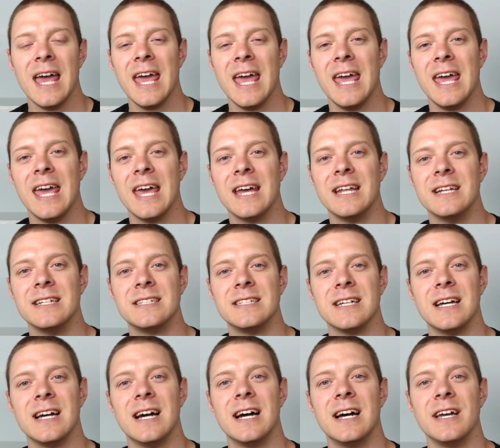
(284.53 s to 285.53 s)
and
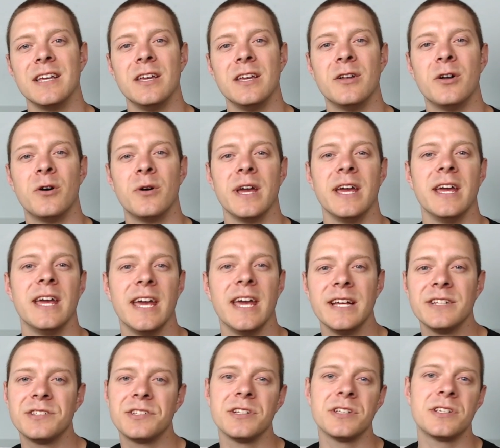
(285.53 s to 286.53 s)
uh, you know it,
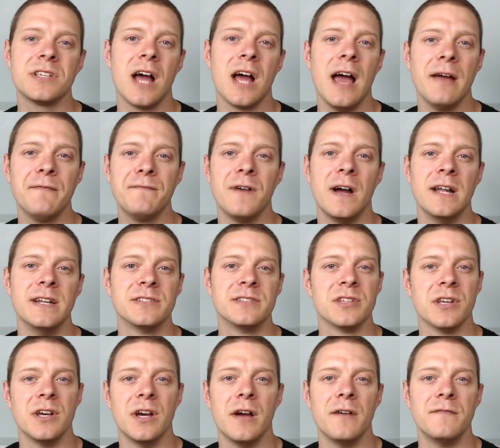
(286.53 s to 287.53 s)
it's just I find it's
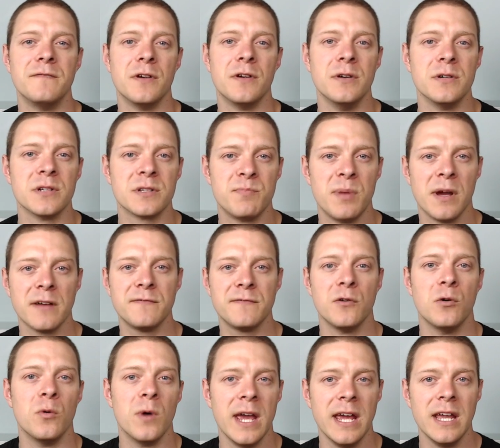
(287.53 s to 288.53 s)
a, a very
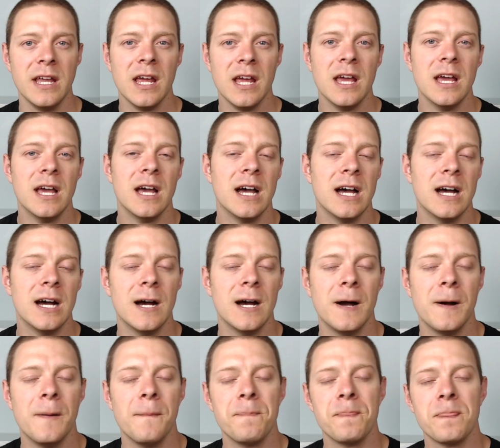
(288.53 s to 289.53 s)
respectful way
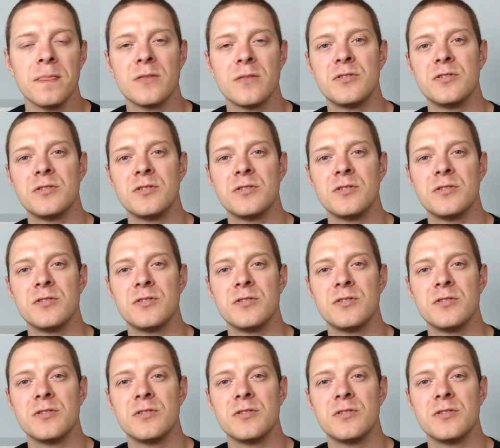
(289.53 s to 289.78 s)
um,